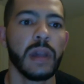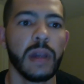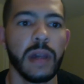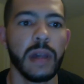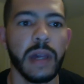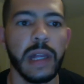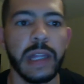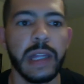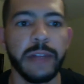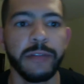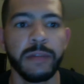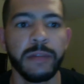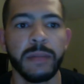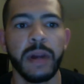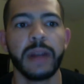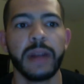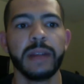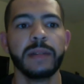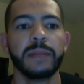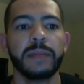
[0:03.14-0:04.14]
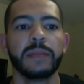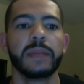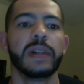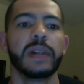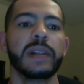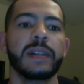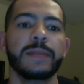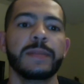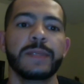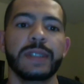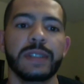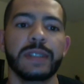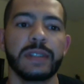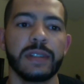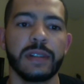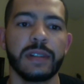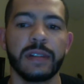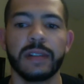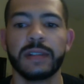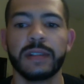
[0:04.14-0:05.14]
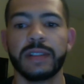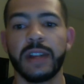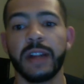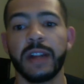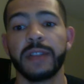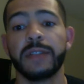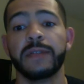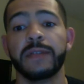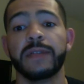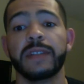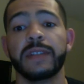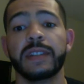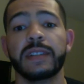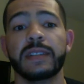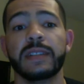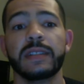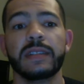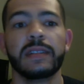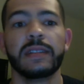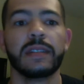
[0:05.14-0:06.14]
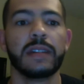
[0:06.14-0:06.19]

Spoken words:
Hello everybody, my name is Jonathan Felici,